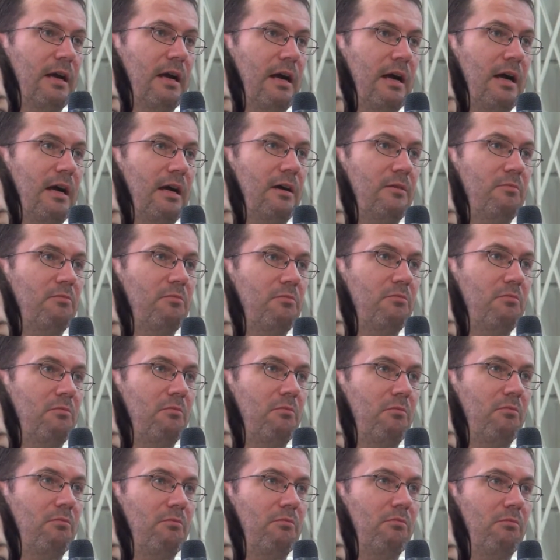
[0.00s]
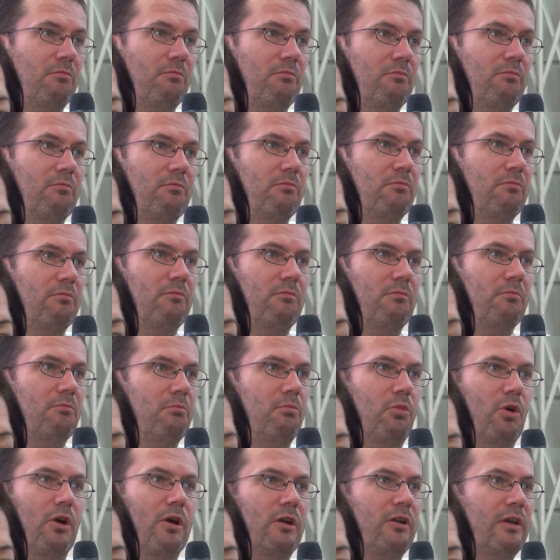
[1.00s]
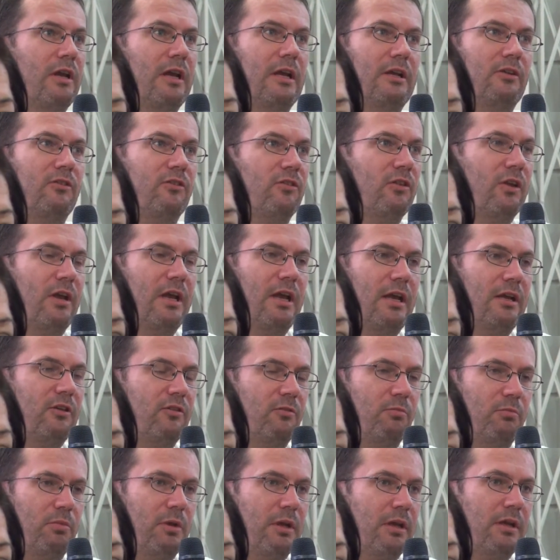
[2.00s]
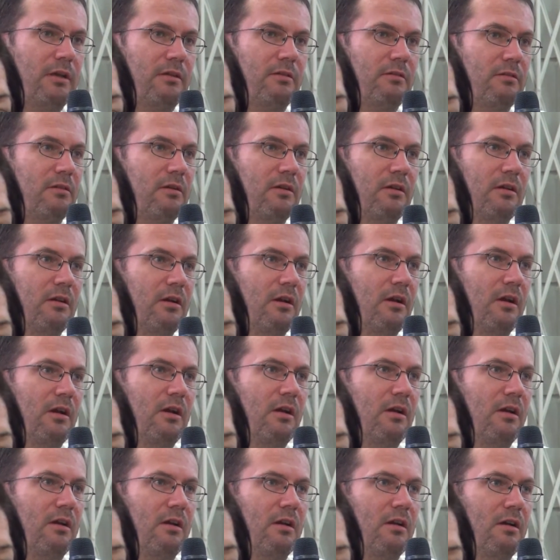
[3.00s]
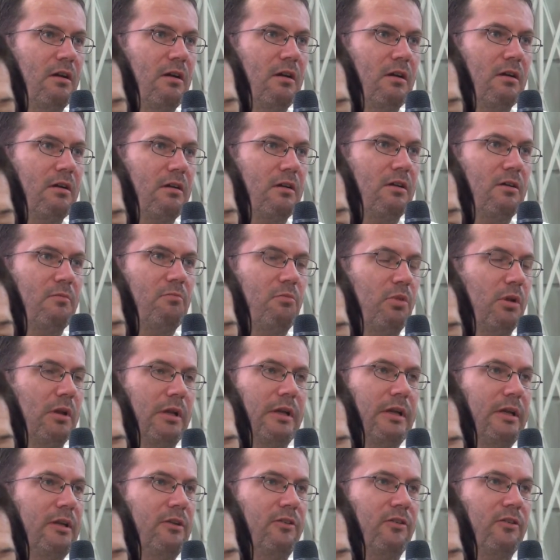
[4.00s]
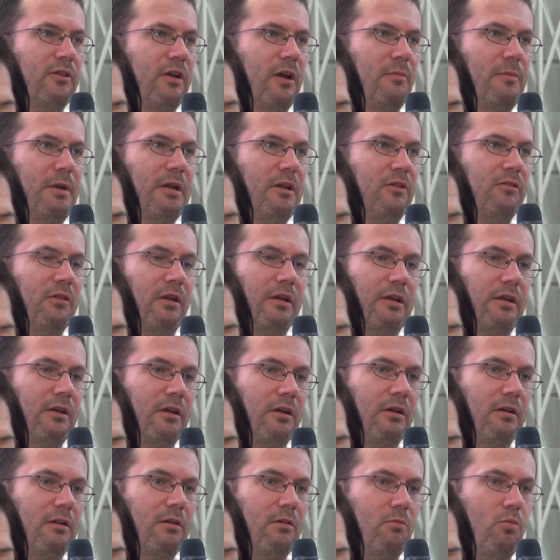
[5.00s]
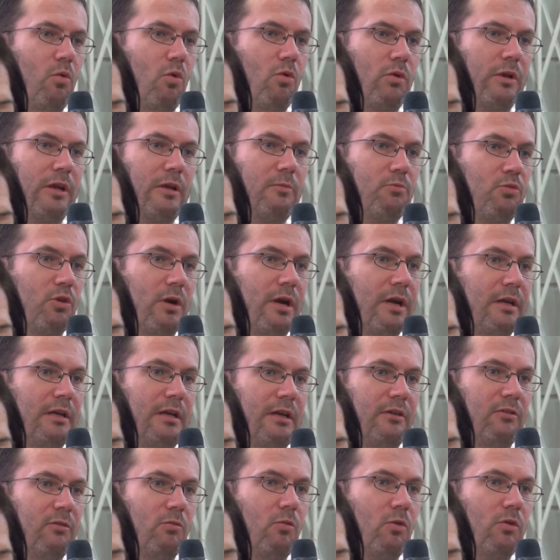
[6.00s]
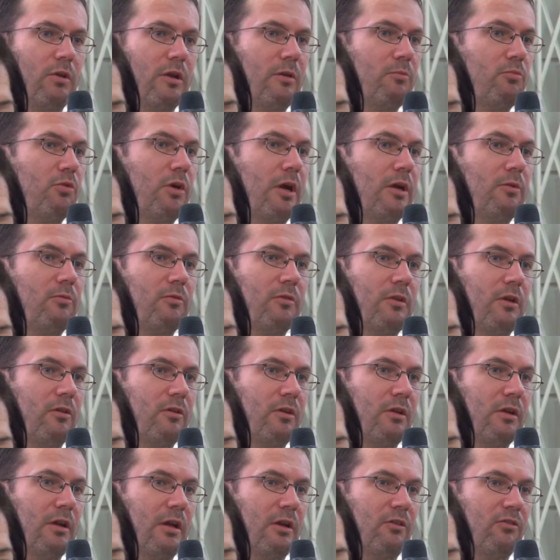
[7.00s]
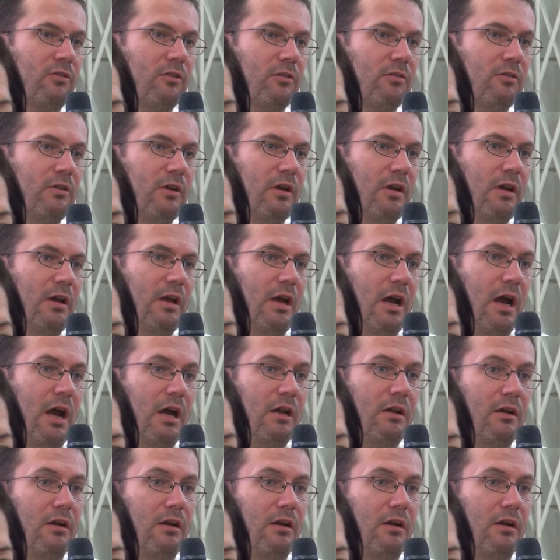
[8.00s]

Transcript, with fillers: Um, but it's, it's been complete. I mean, it's like a, a, walking brain. He's a walking brain with no connection. Yep.